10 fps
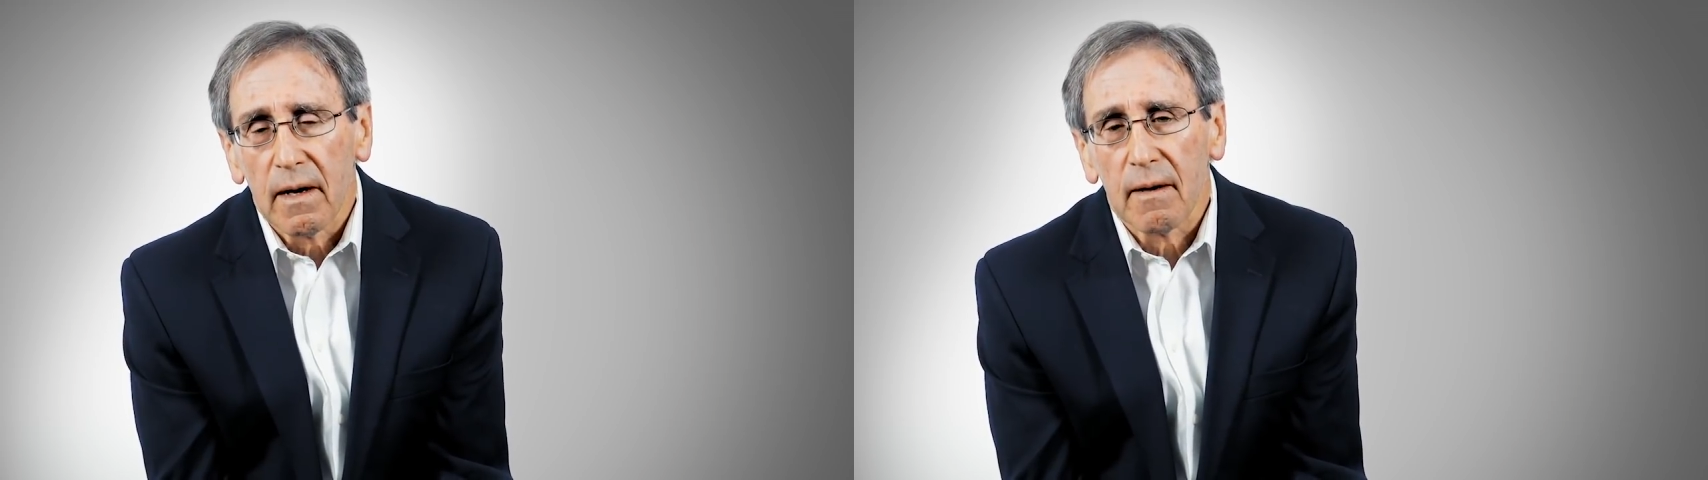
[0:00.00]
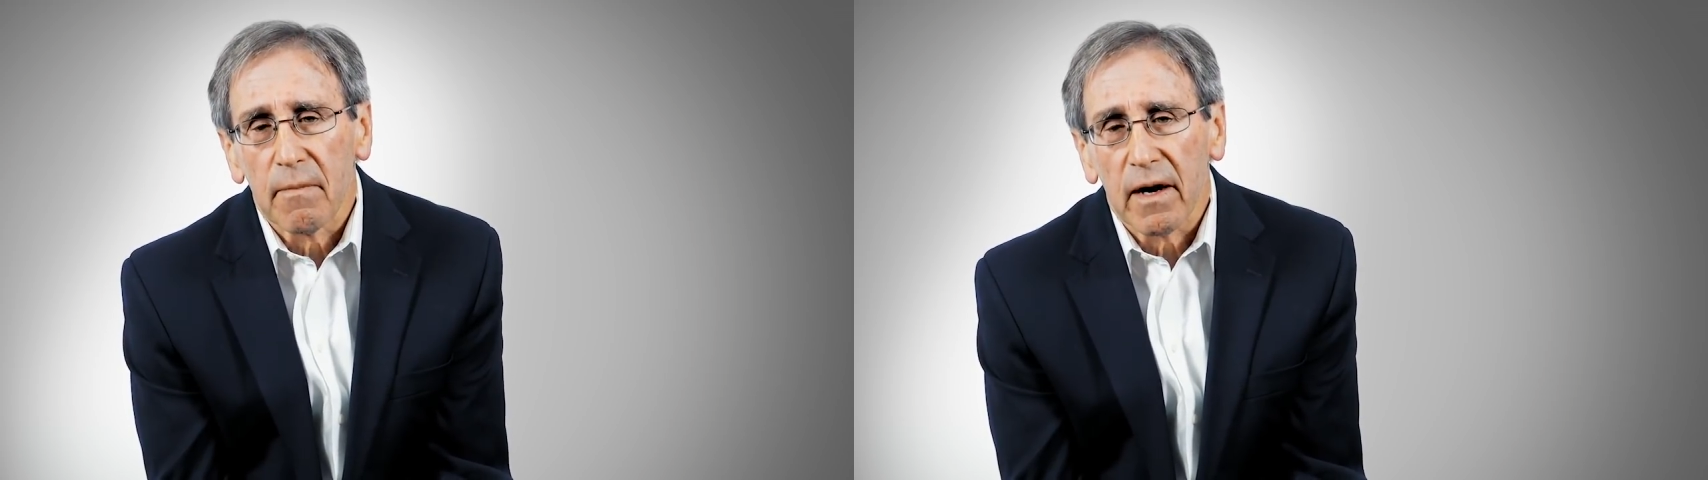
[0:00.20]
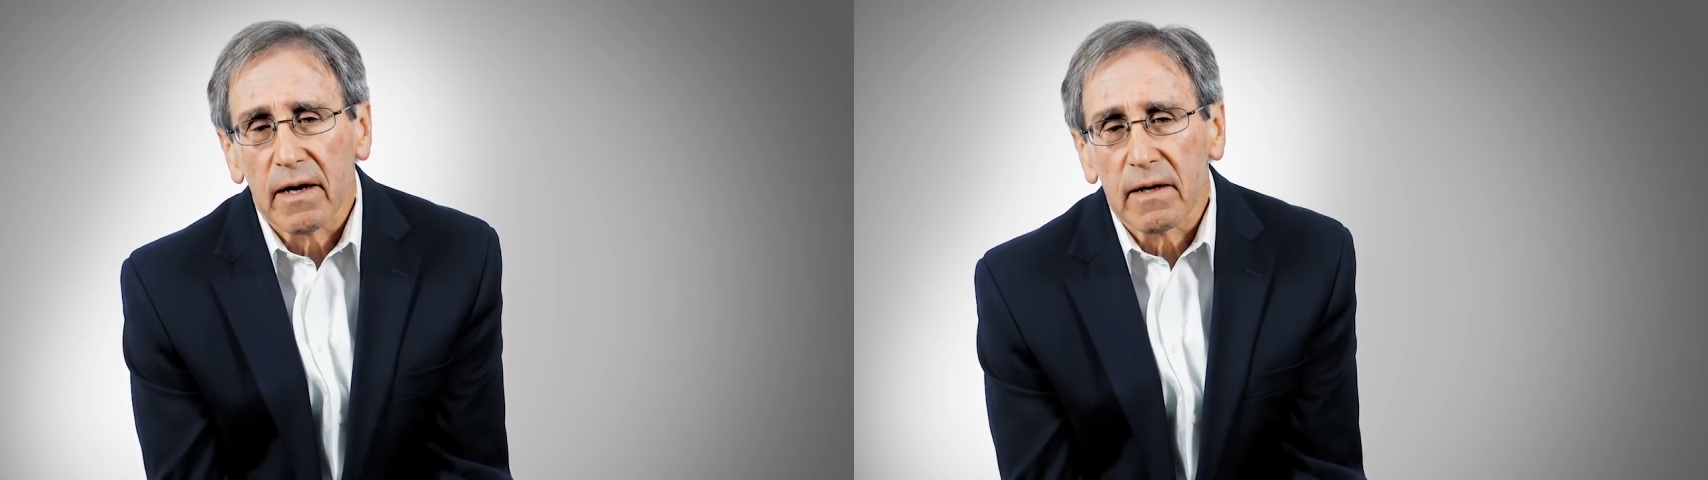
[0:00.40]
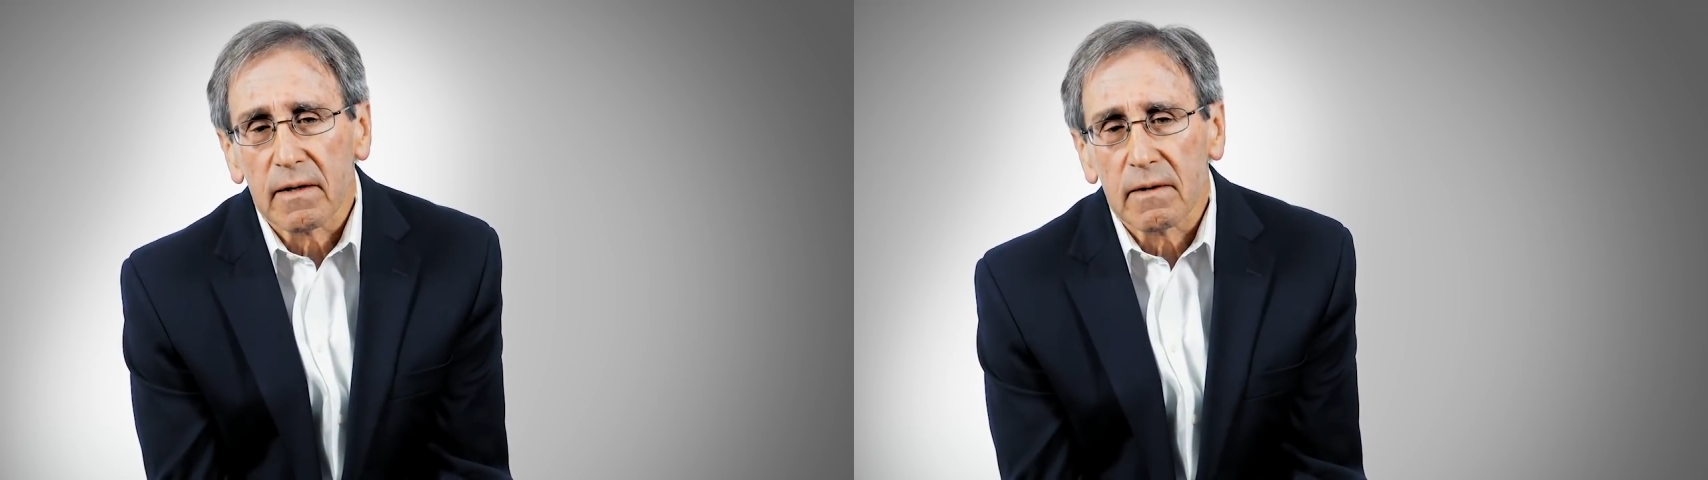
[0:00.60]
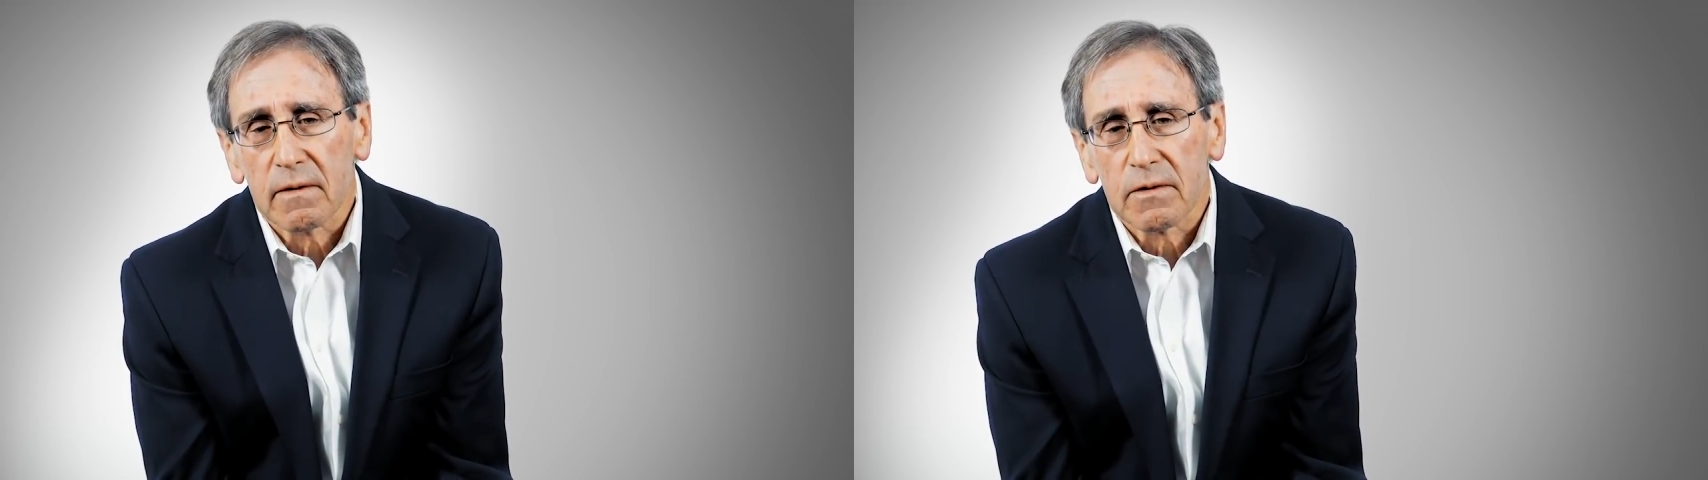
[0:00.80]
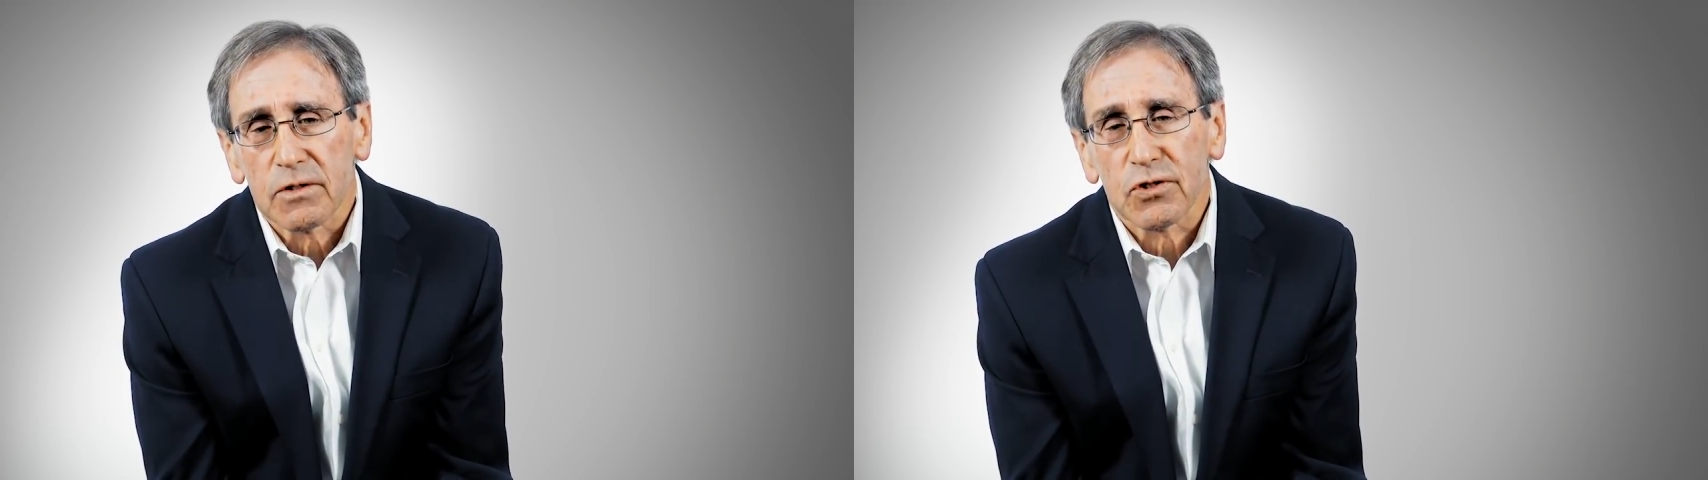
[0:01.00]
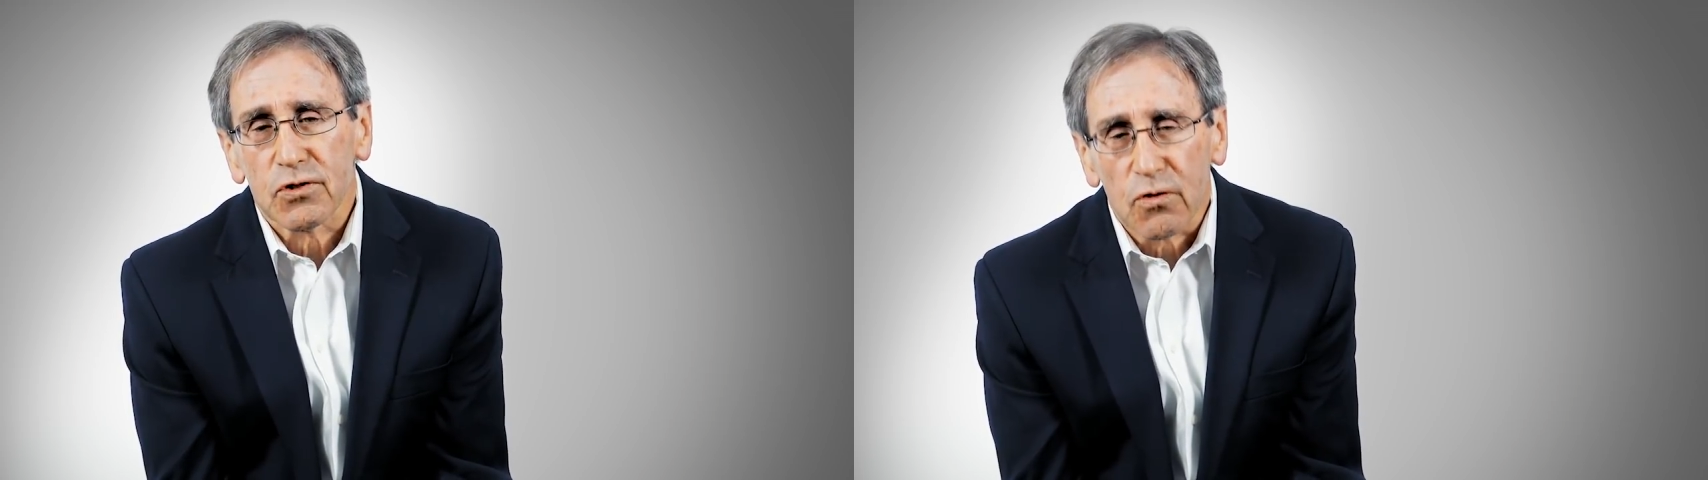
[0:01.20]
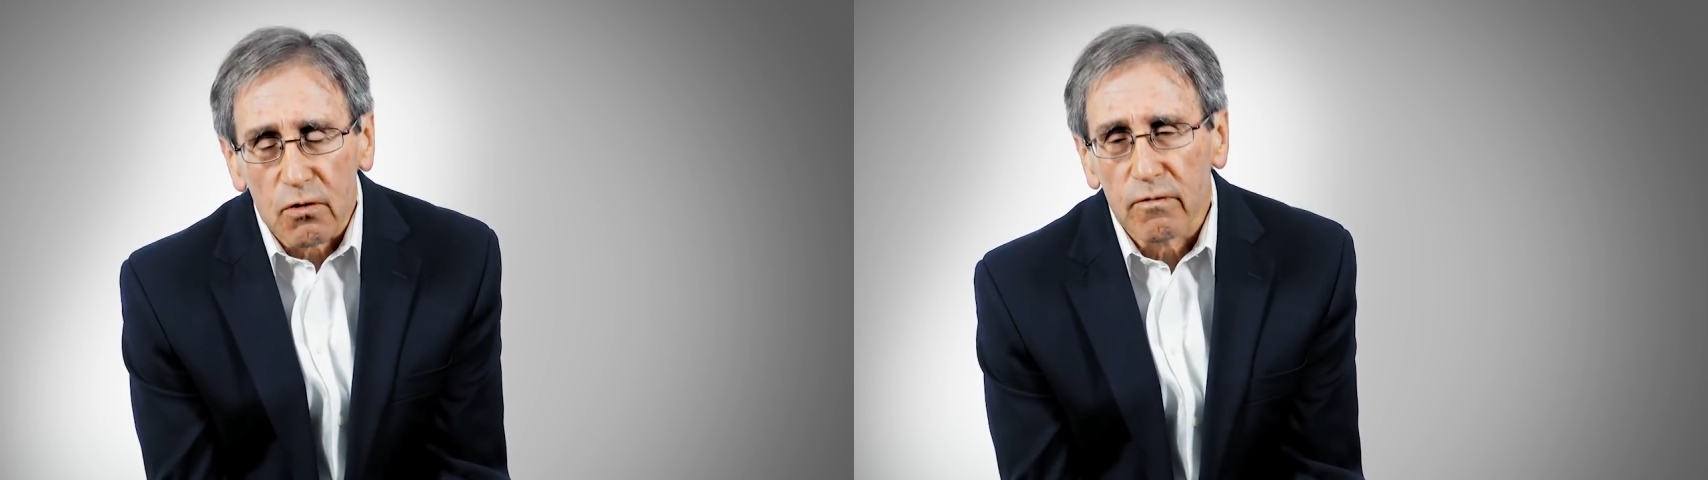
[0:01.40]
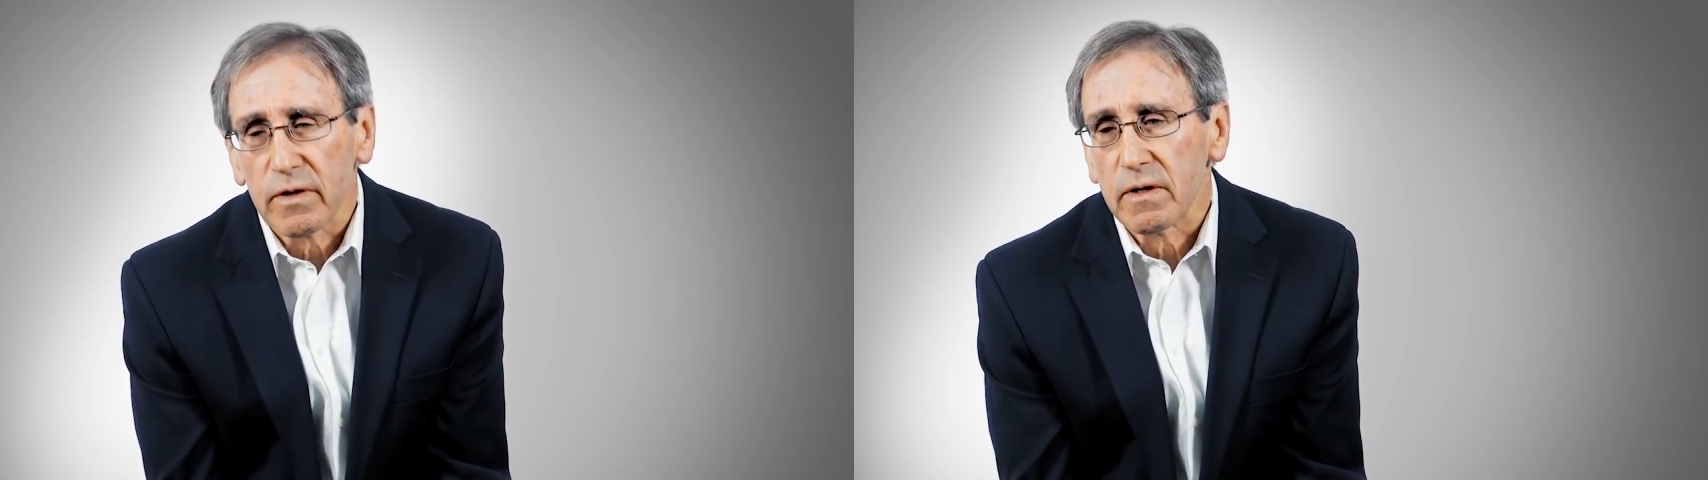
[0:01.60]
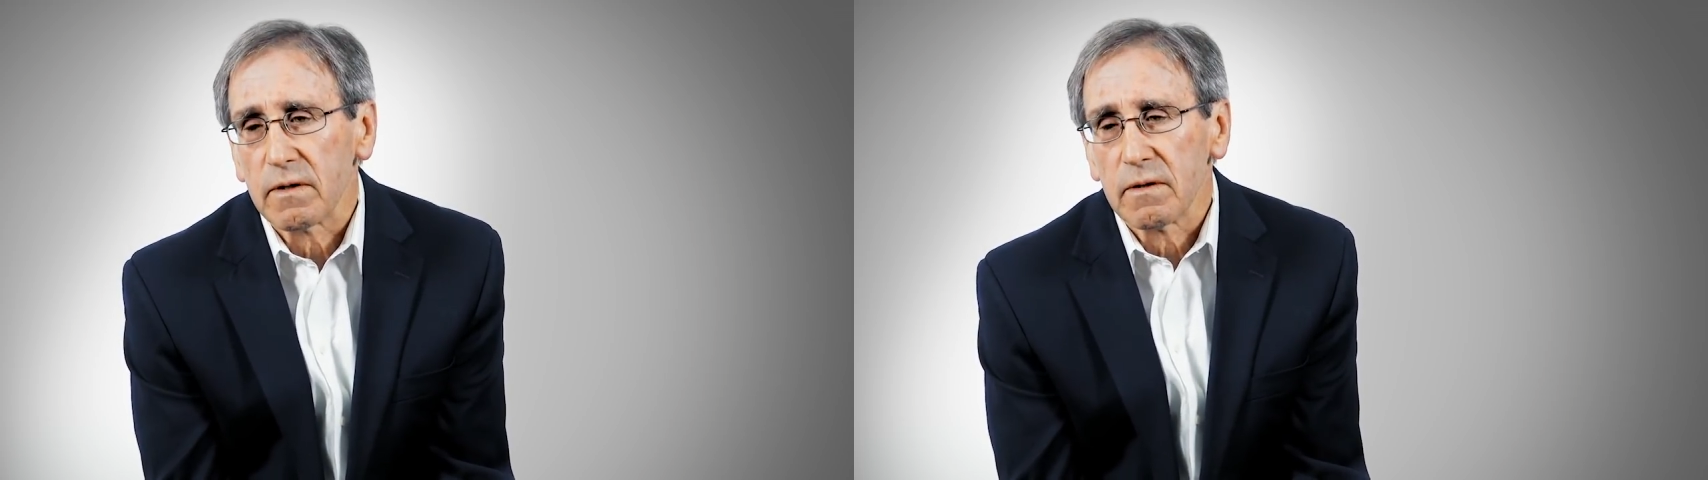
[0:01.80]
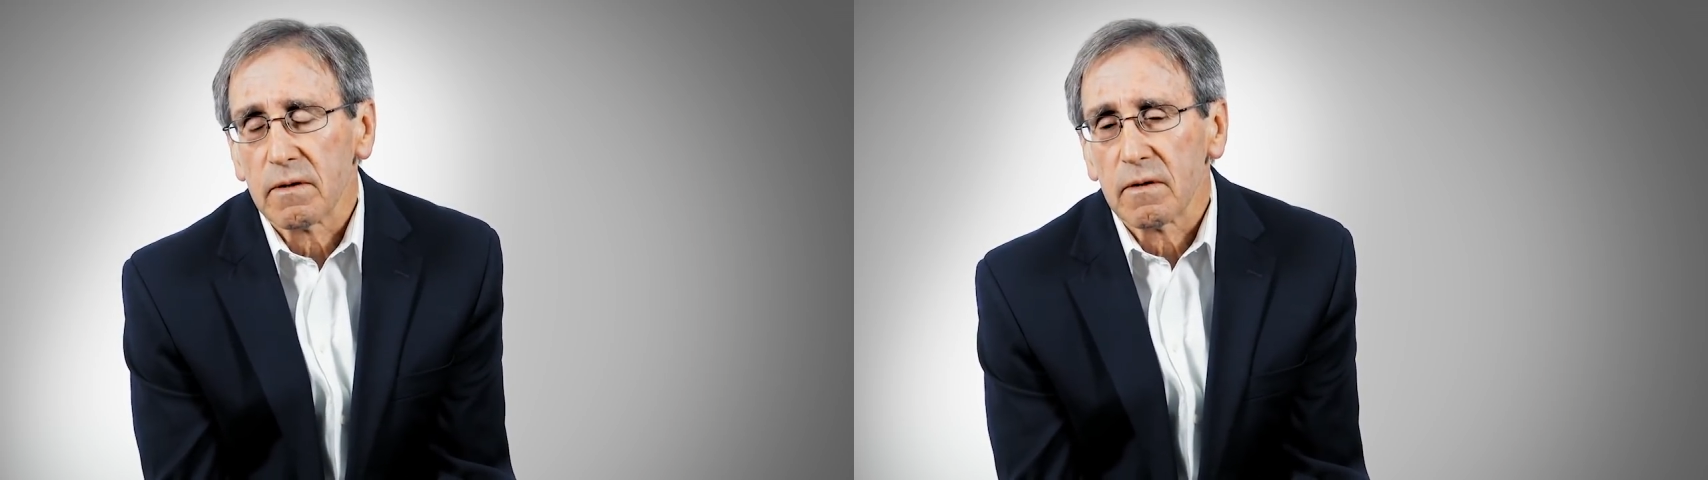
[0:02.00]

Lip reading: am I serving